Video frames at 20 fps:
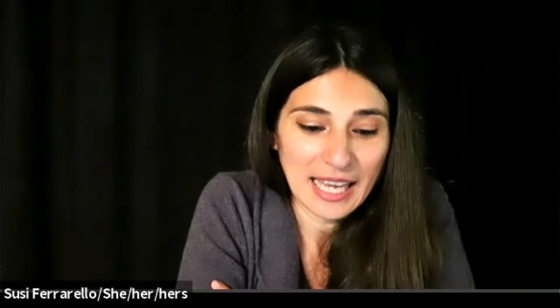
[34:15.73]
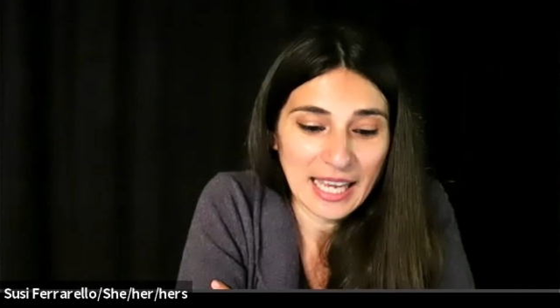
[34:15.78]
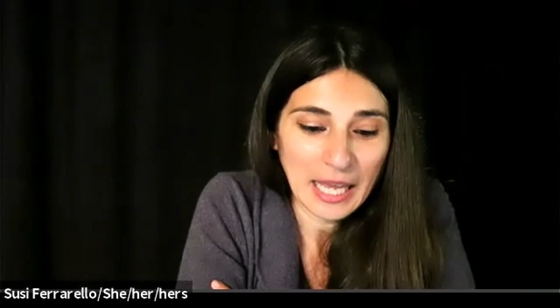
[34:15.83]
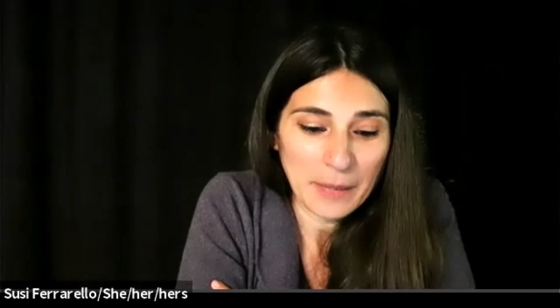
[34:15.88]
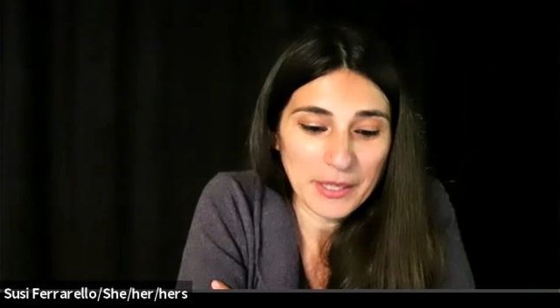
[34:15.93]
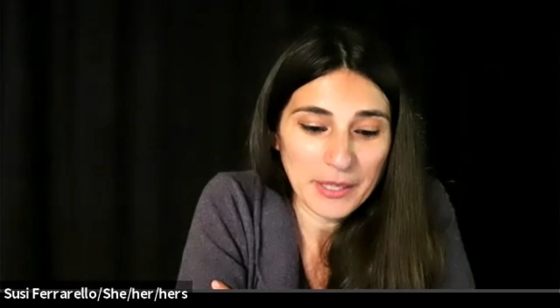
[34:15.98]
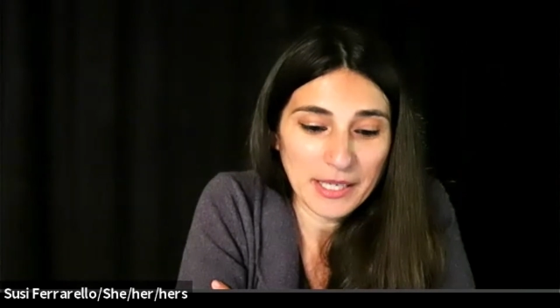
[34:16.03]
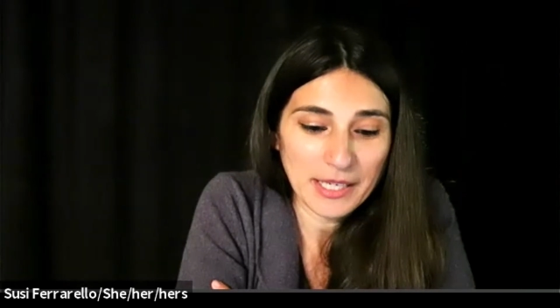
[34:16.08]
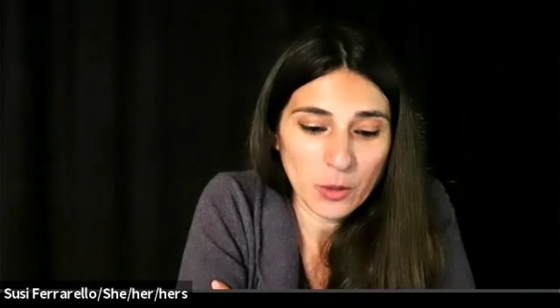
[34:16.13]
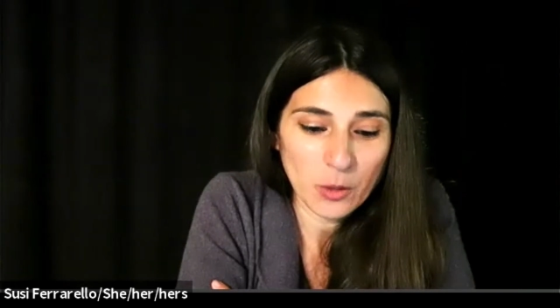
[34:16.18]
I
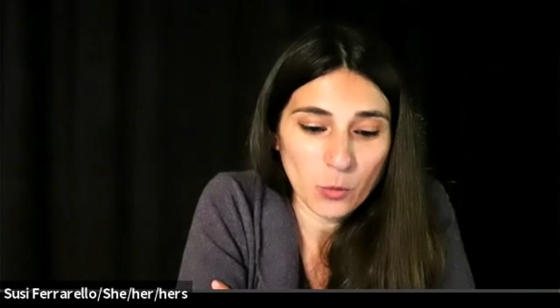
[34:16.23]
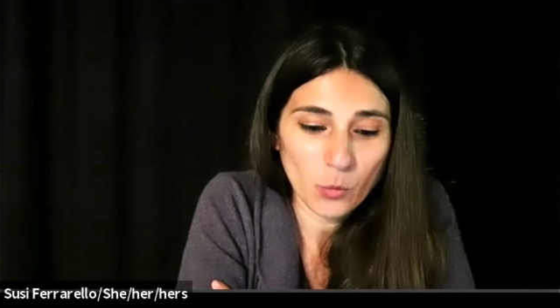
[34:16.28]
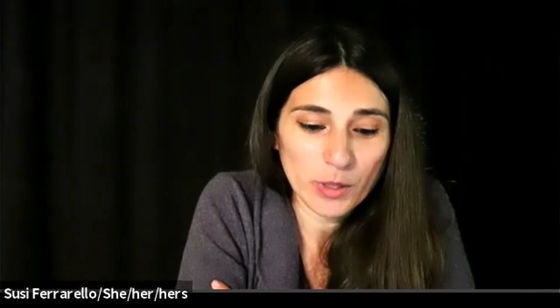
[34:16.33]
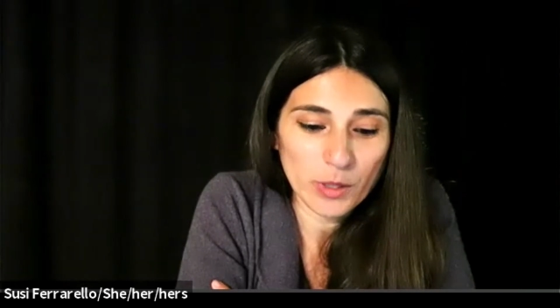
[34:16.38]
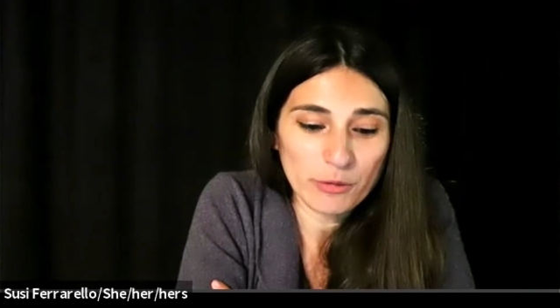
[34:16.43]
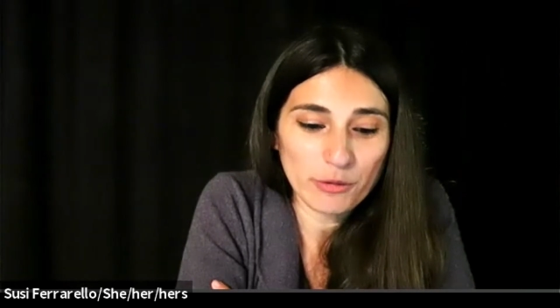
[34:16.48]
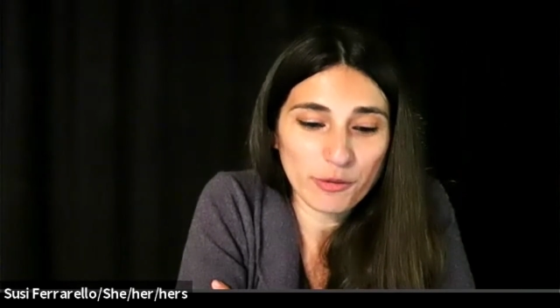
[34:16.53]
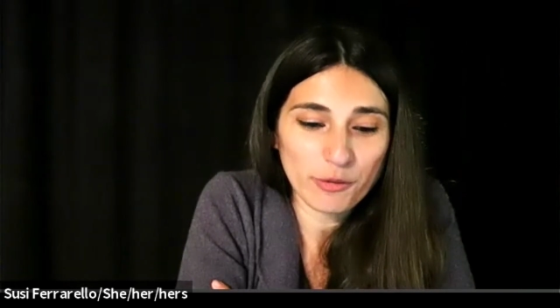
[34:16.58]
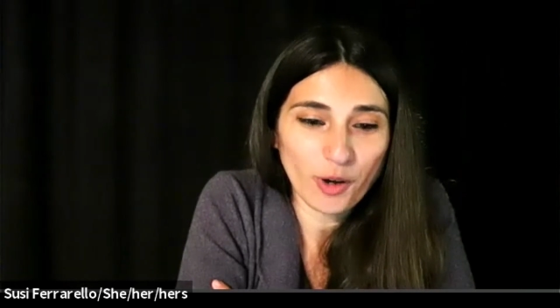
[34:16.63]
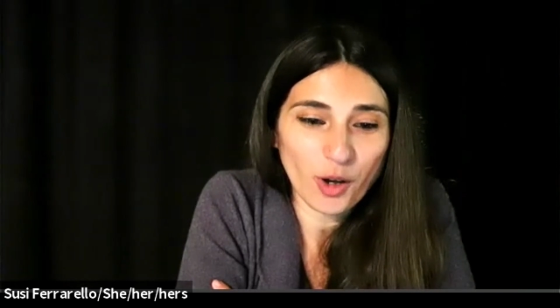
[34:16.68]
mean, we
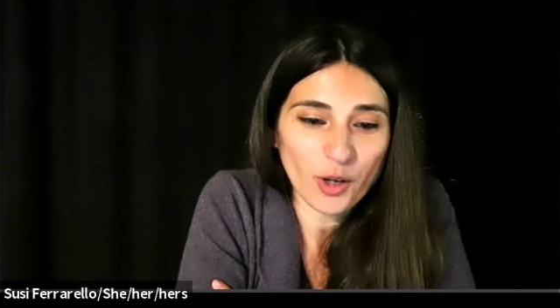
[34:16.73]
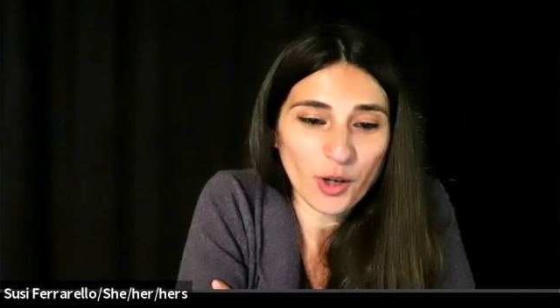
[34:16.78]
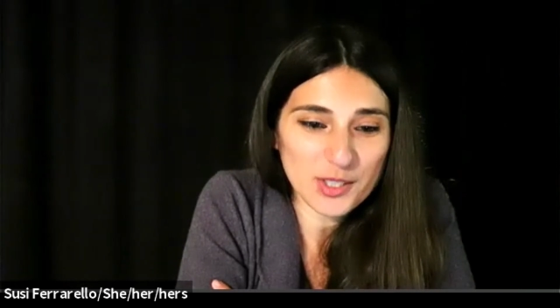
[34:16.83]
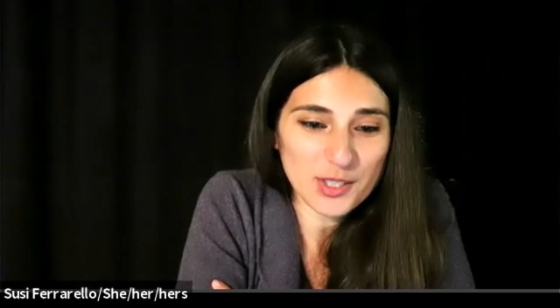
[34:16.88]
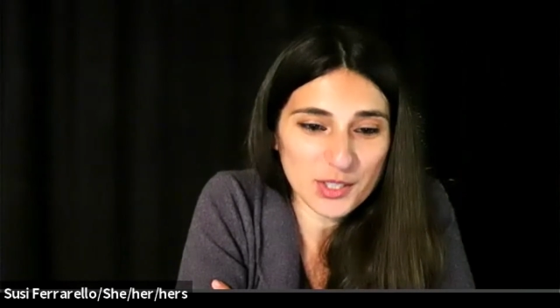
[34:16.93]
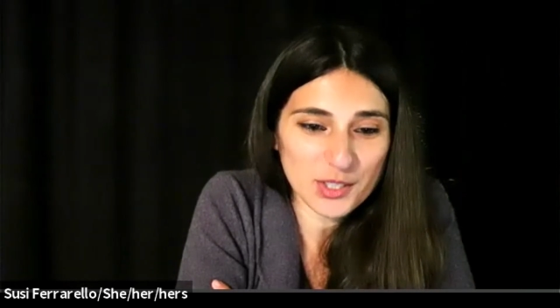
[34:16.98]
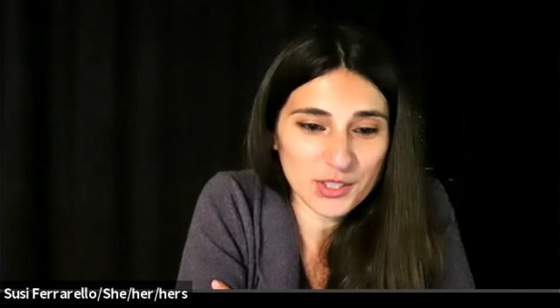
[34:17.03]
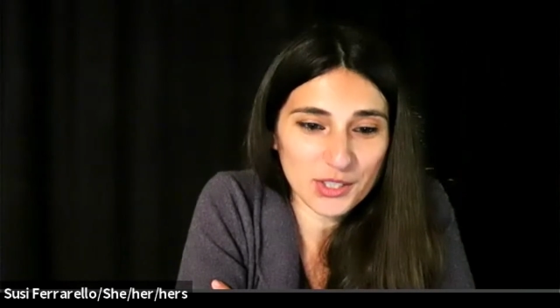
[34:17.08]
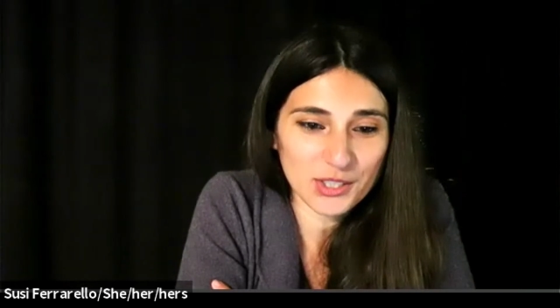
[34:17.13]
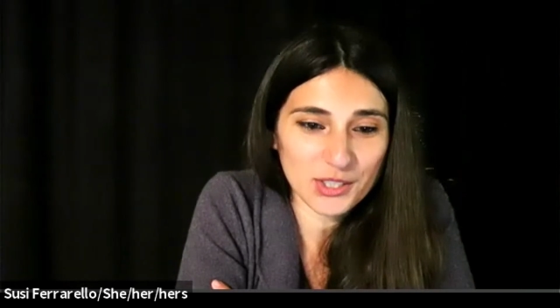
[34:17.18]

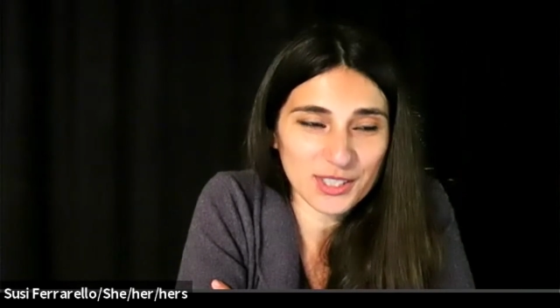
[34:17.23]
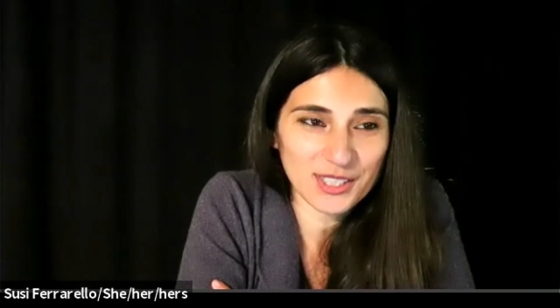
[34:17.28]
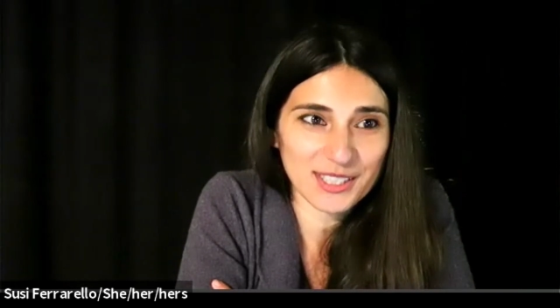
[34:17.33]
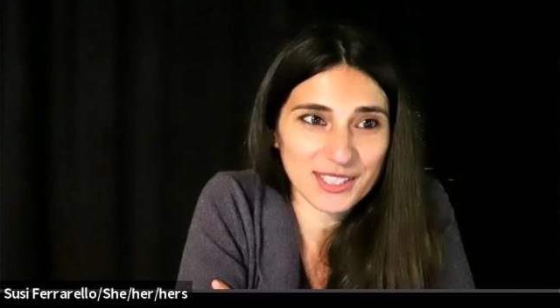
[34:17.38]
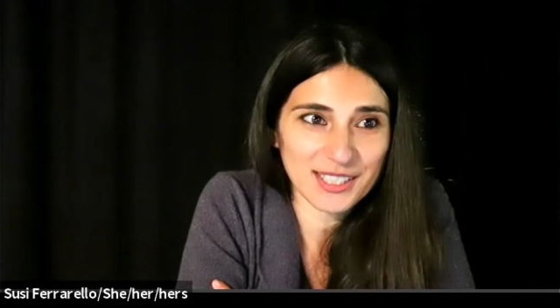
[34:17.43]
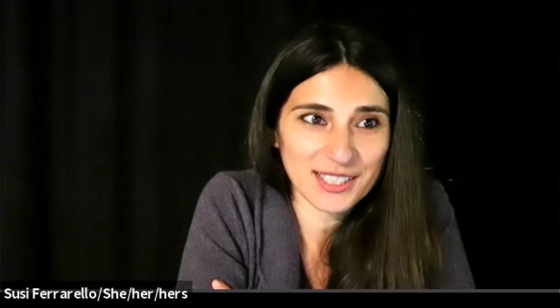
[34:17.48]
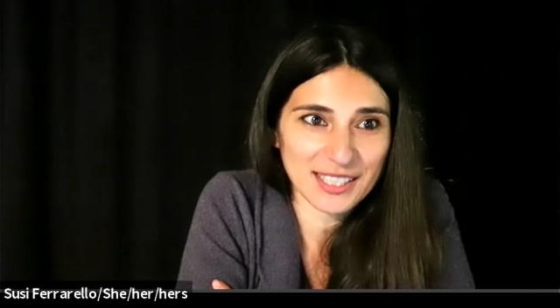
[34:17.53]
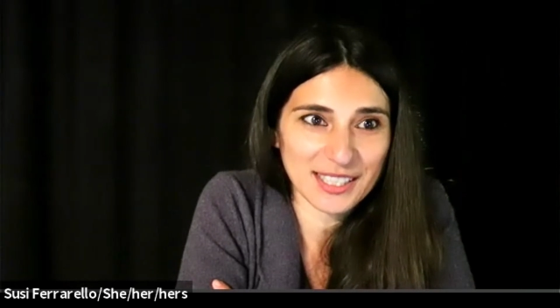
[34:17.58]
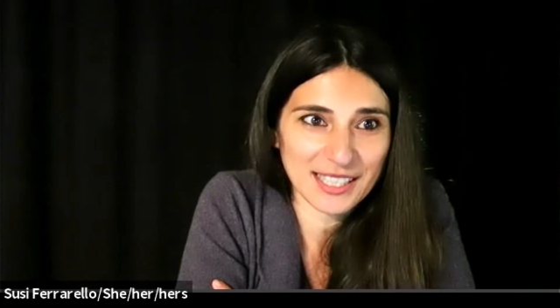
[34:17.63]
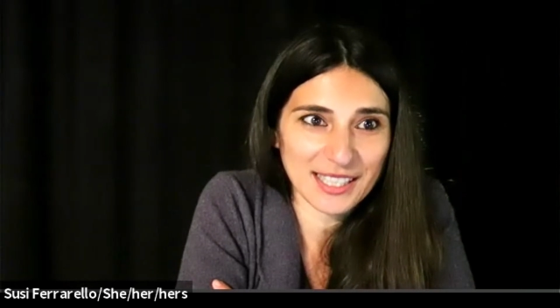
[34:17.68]
fostered
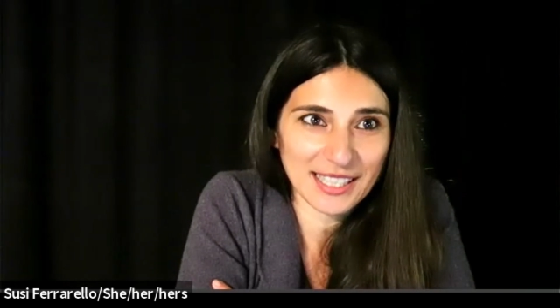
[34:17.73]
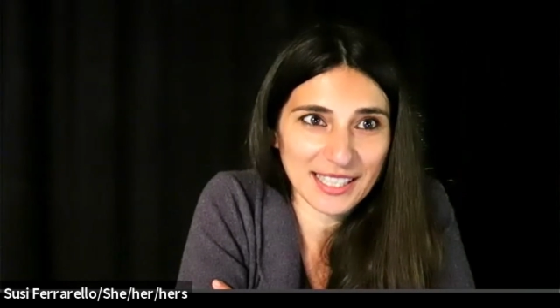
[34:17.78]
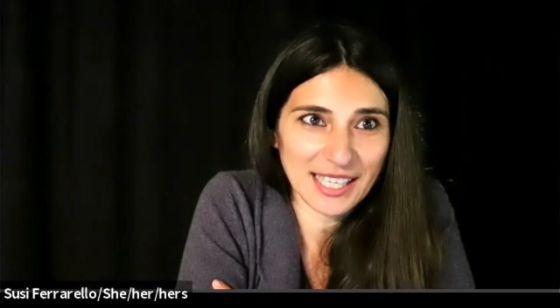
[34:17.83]
a